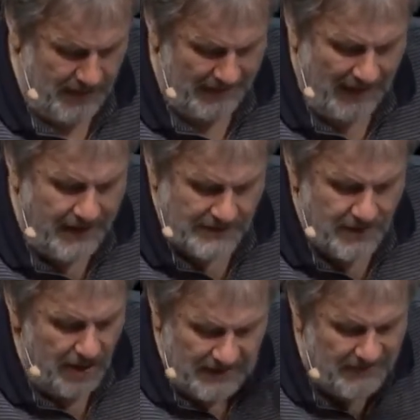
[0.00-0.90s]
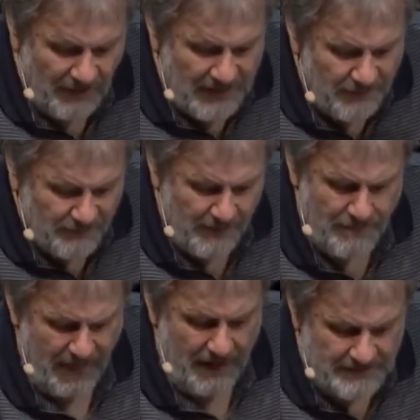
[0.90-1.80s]
Again, even if
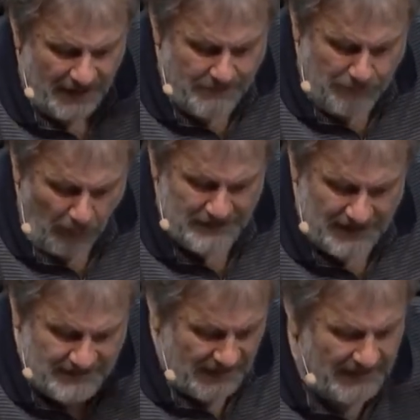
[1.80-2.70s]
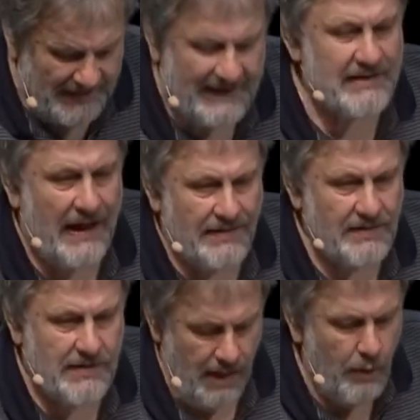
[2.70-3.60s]
the reported incident
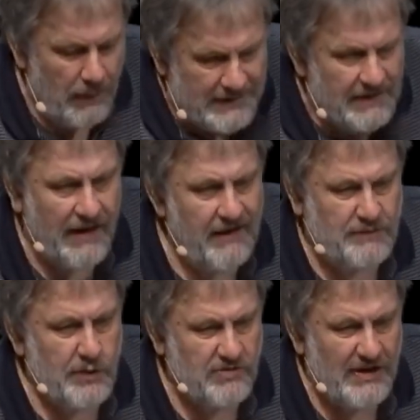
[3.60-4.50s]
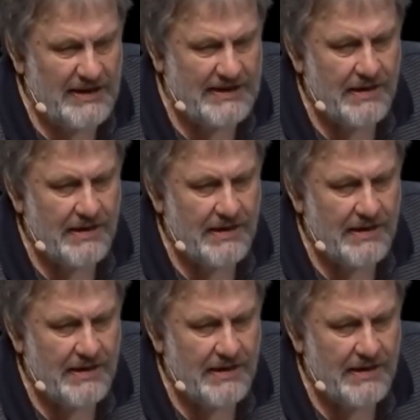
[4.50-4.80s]
with the refugees,